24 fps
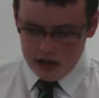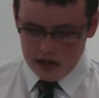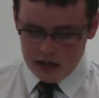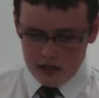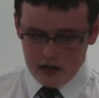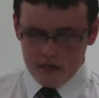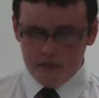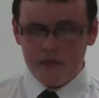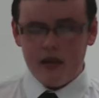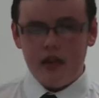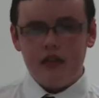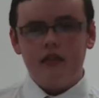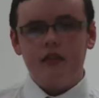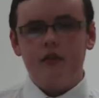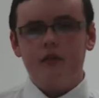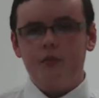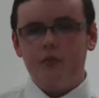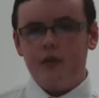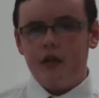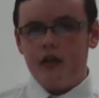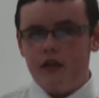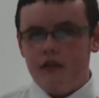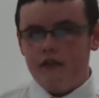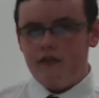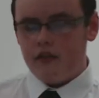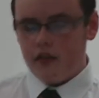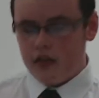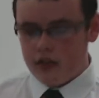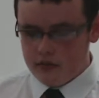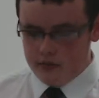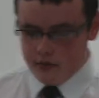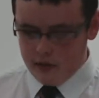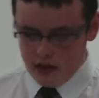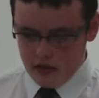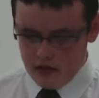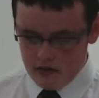And it meant that when I
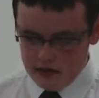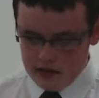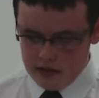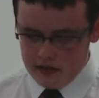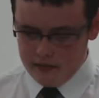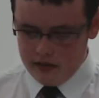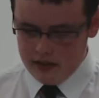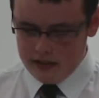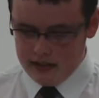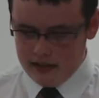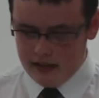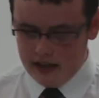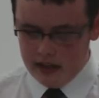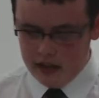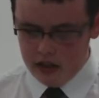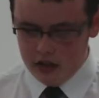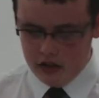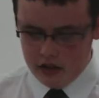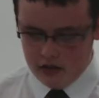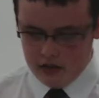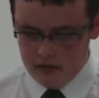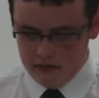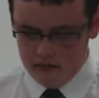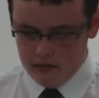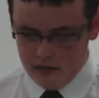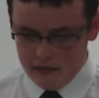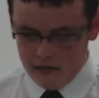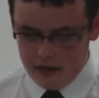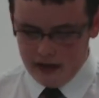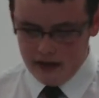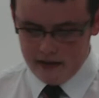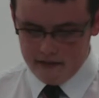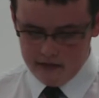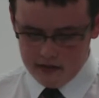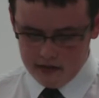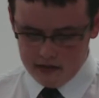first went onto medication, my
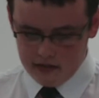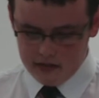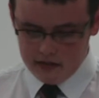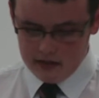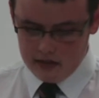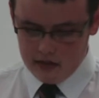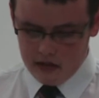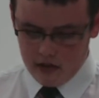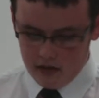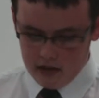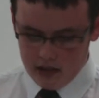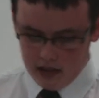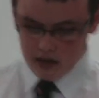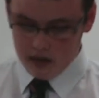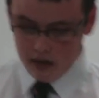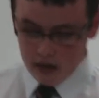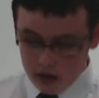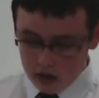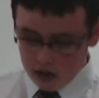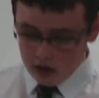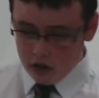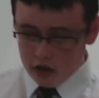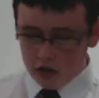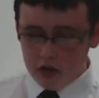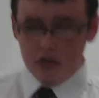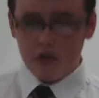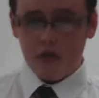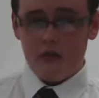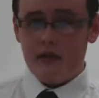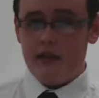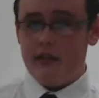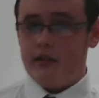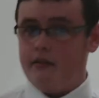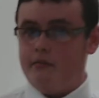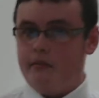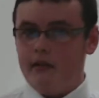parents and I could
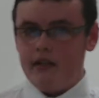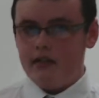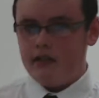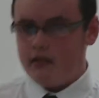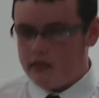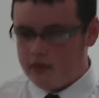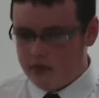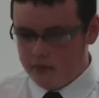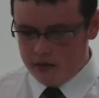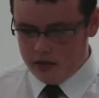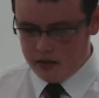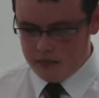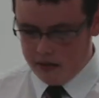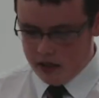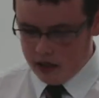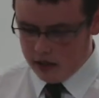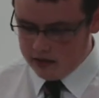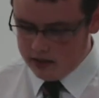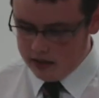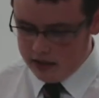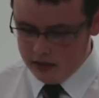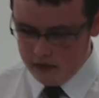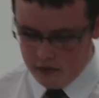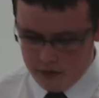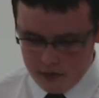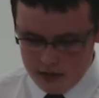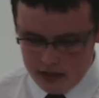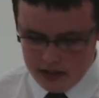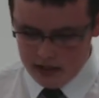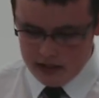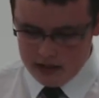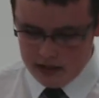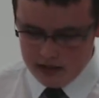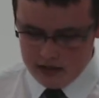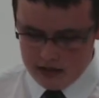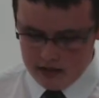always speak to someone about it if we
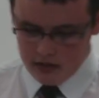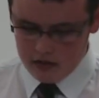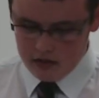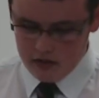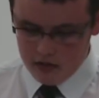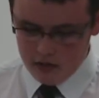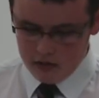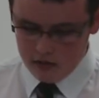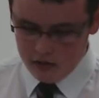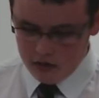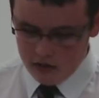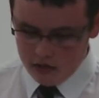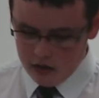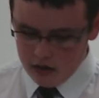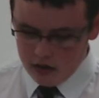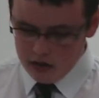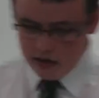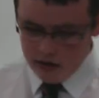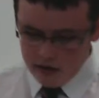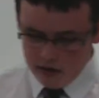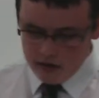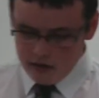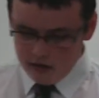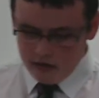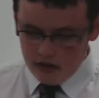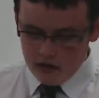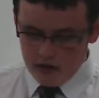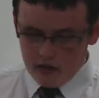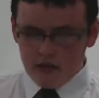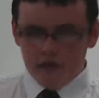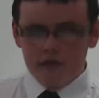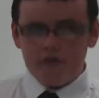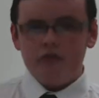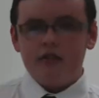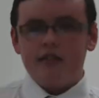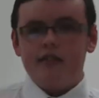needed to.
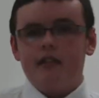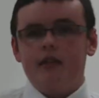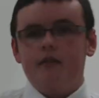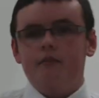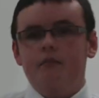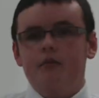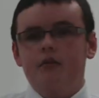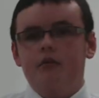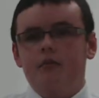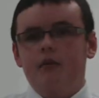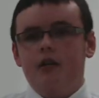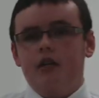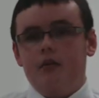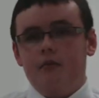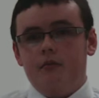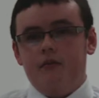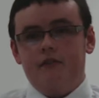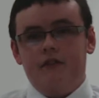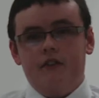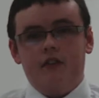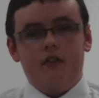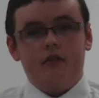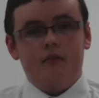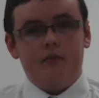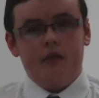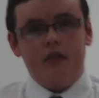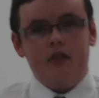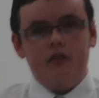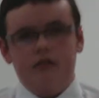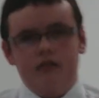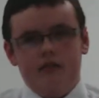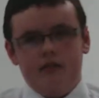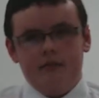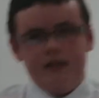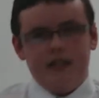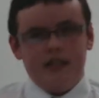For example, when I first went
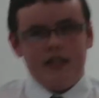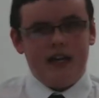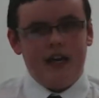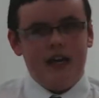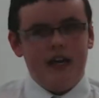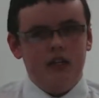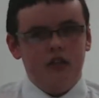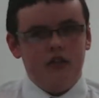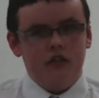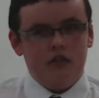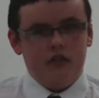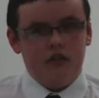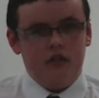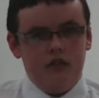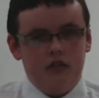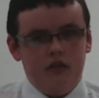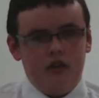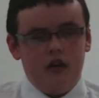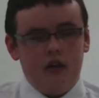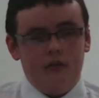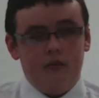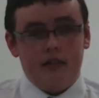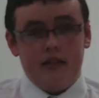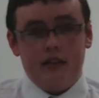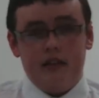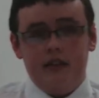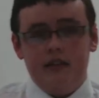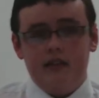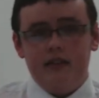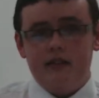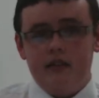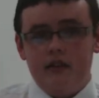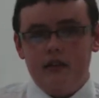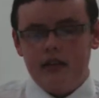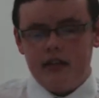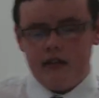onto medication, I was getting
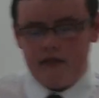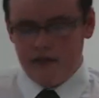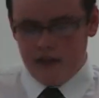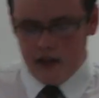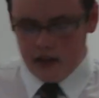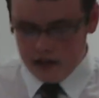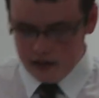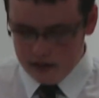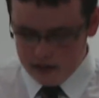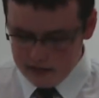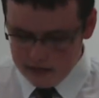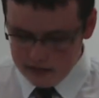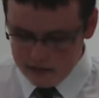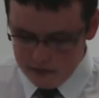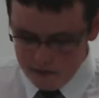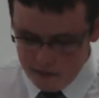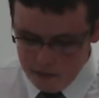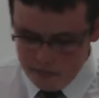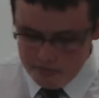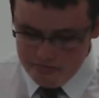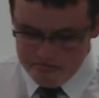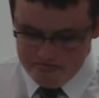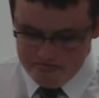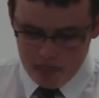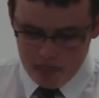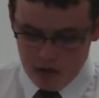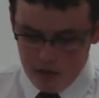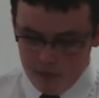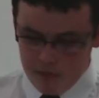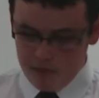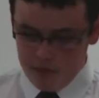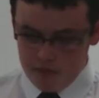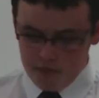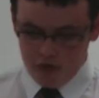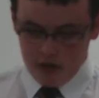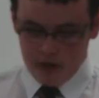side effects.
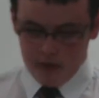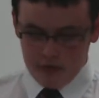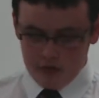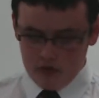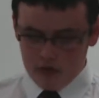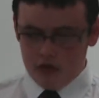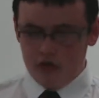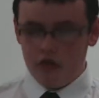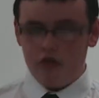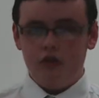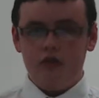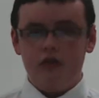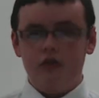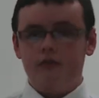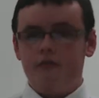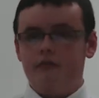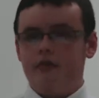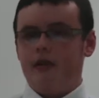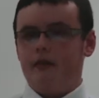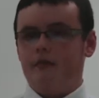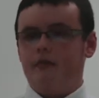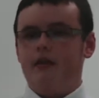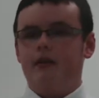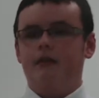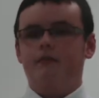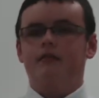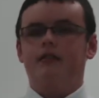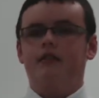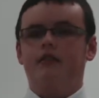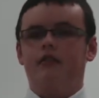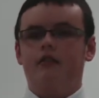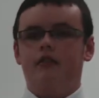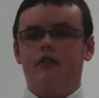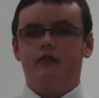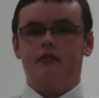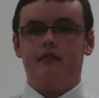And we were able to call up the
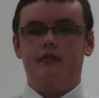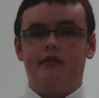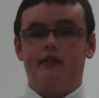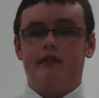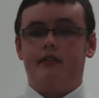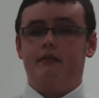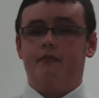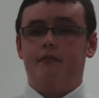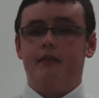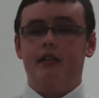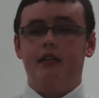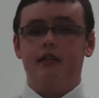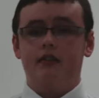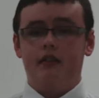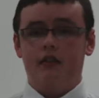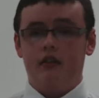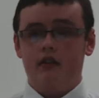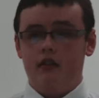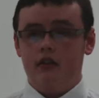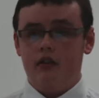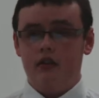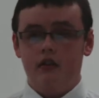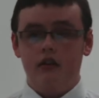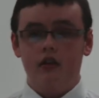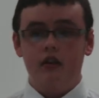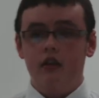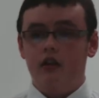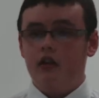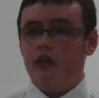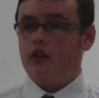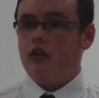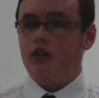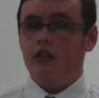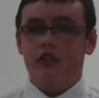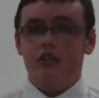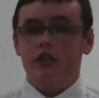epilepsy nurse, speak to her,
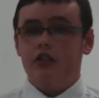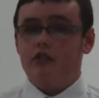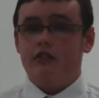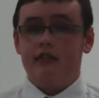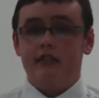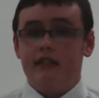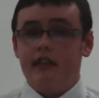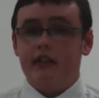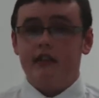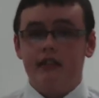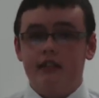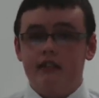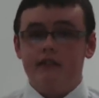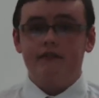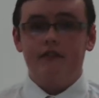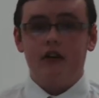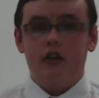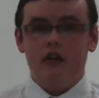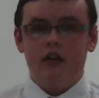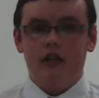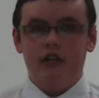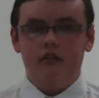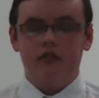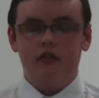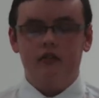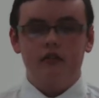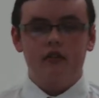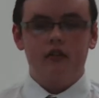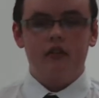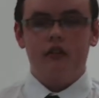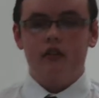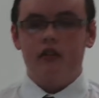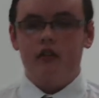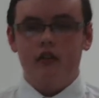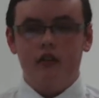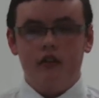and she just said, "It's fine,
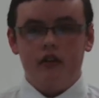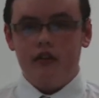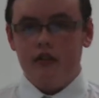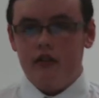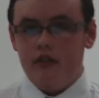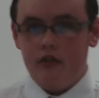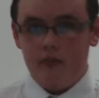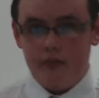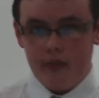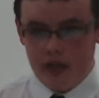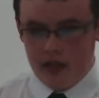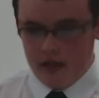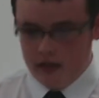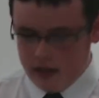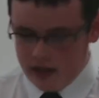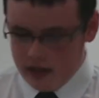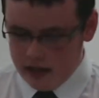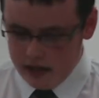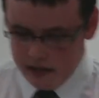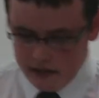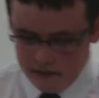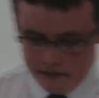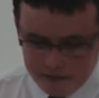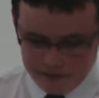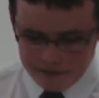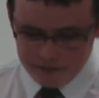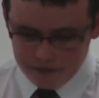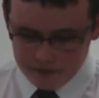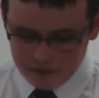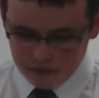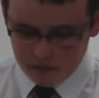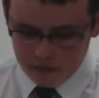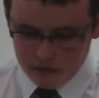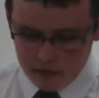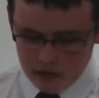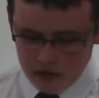you'll be okay."
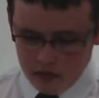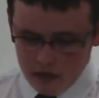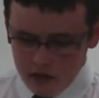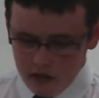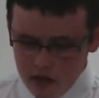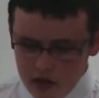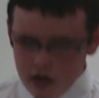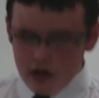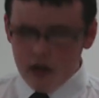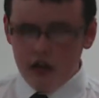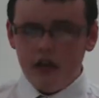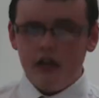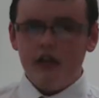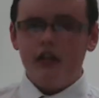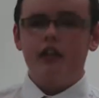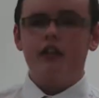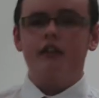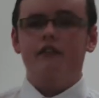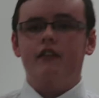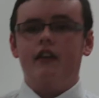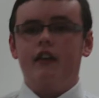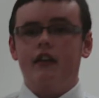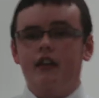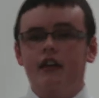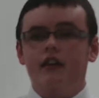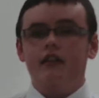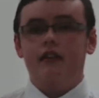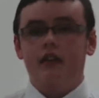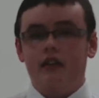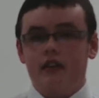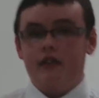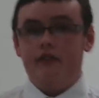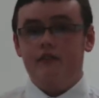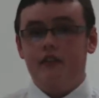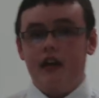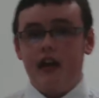And if I
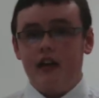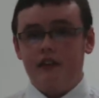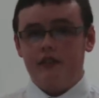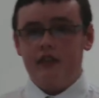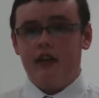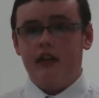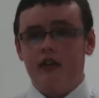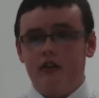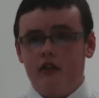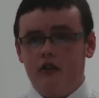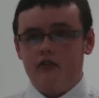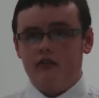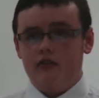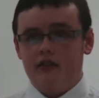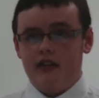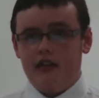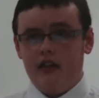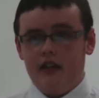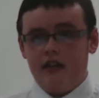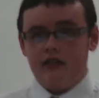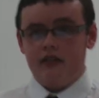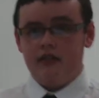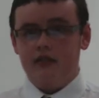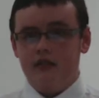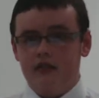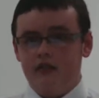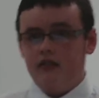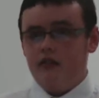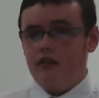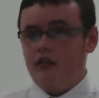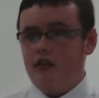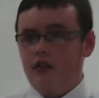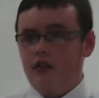hadn't had that contact,